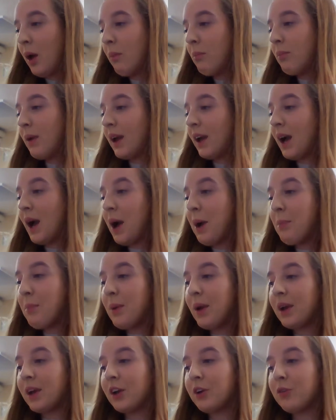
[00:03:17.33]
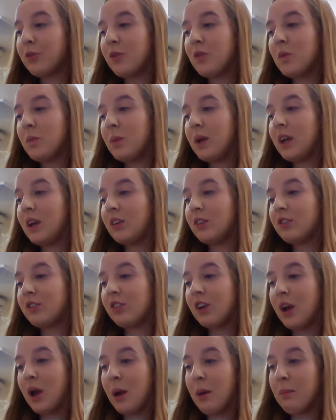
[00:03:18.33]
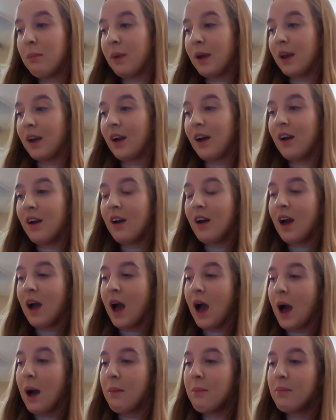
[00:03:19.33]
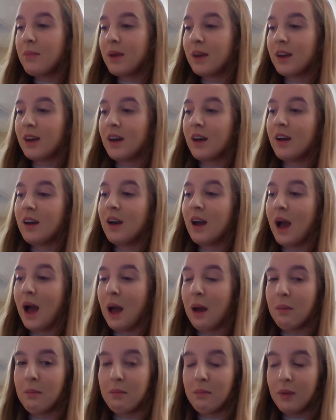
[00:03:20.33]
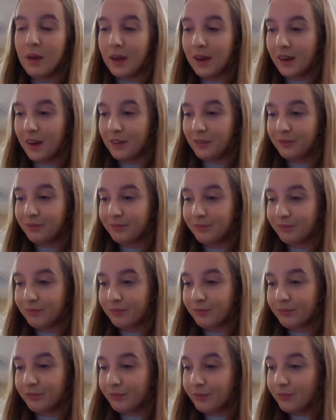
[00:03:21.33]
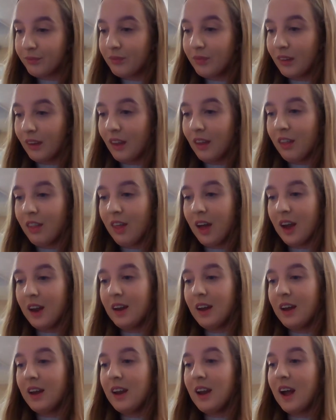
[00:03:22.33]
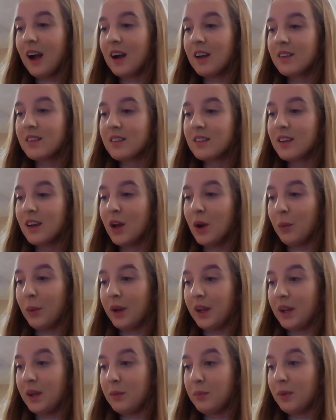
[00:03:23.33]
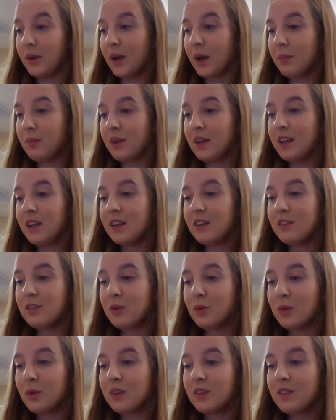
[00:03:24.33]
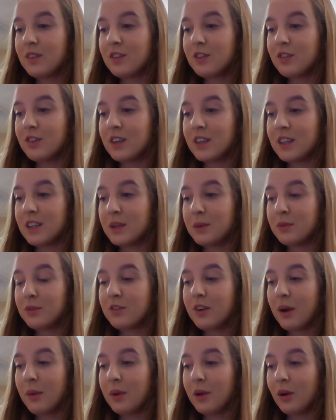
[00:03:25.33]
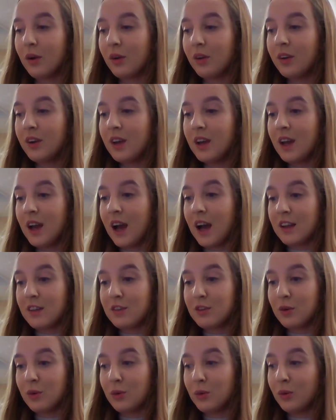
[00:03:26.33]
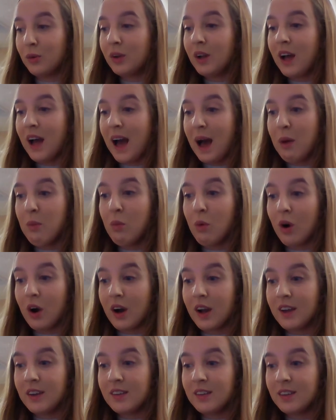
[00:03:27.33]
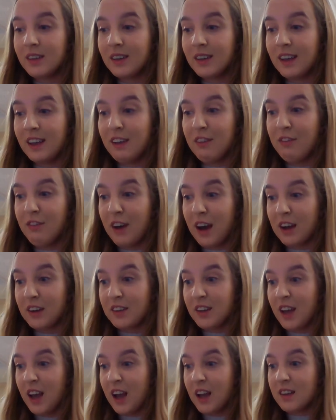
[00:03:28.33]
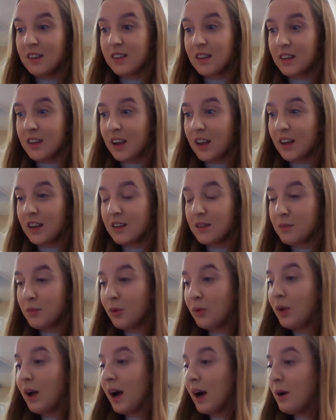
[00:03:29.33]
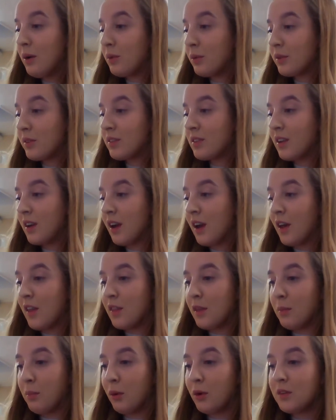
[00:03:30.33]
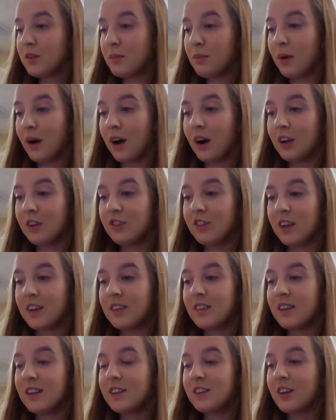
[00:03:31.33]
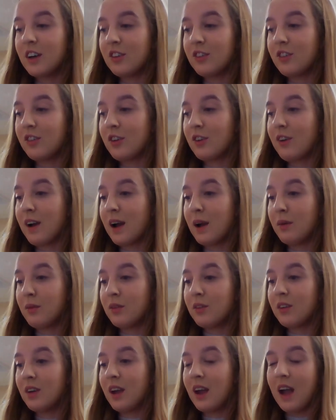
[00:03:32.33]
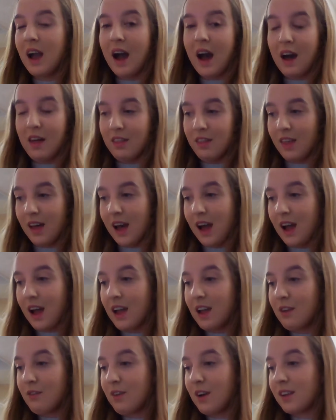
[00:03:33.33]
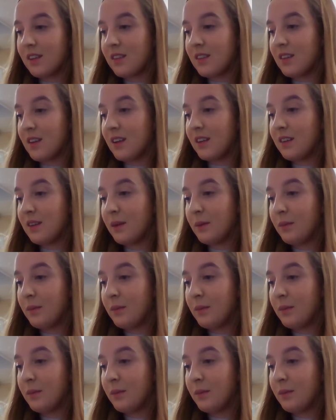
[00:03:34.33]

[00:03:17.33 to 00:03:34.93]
Bigger and bigger grew the peach. Bigger and bigger and bigger. Then, at last, when it had become nearly as tall as the tree that it was growing on, as tall and wide, in fact, as a small house, the bottom part gently touched the ground, and there it rested.